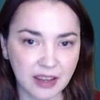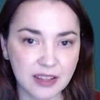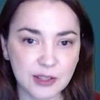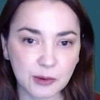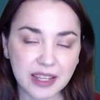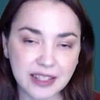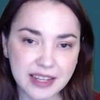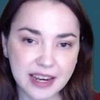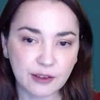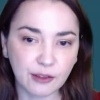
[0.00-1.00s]
So let's
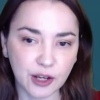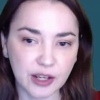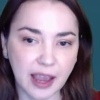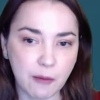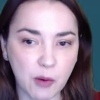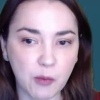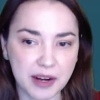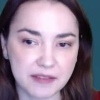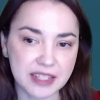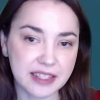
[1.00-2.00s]
take a look at what one
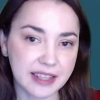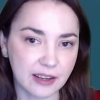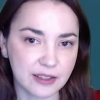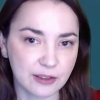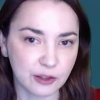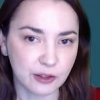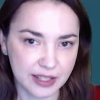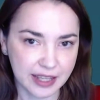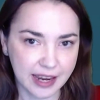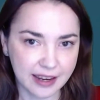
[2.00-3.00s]
of these scales looks
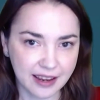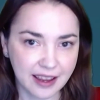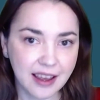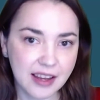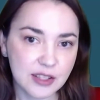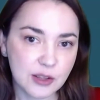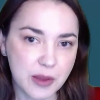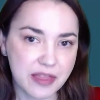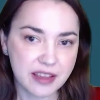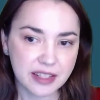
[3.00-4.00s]
like. So
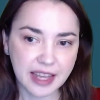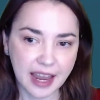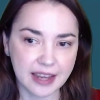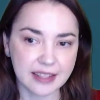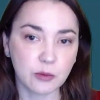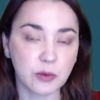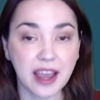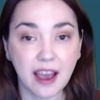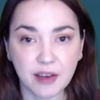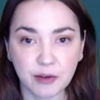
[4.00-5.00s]
in this case, we
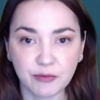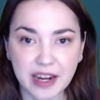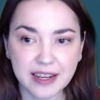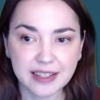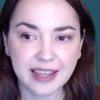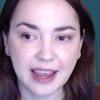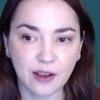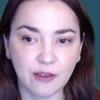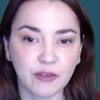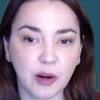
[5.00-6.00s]
have a rating
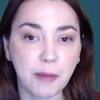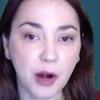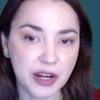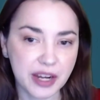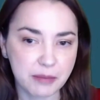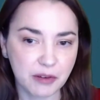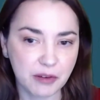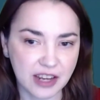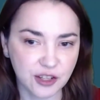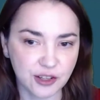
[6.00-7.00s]
scale for a marketing
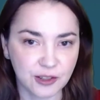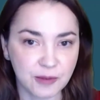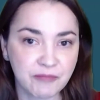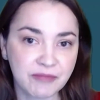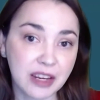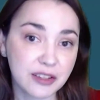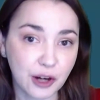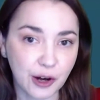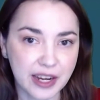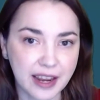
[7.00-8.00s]
professional
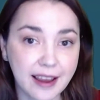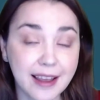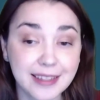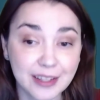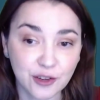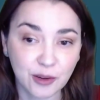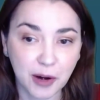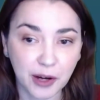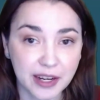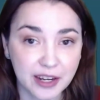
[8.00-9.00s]
targeting a digital
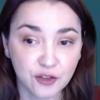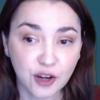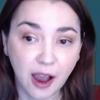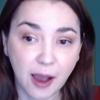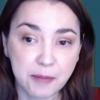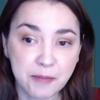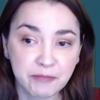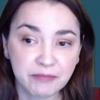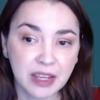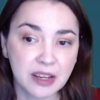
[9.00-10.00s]
marketing job.
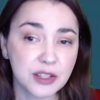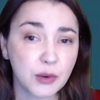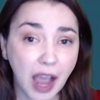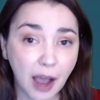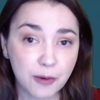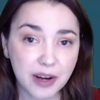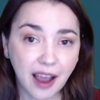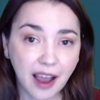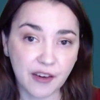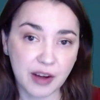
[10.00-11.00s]
So how would a
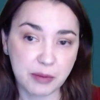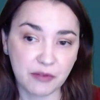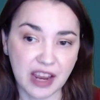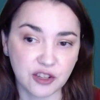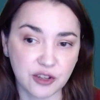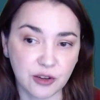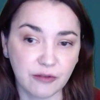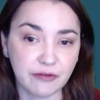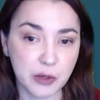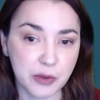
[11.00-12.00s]
hiring professional
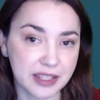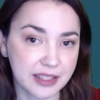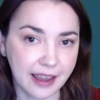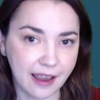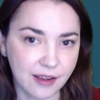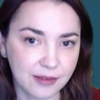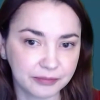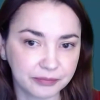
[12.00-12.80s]
view this scale?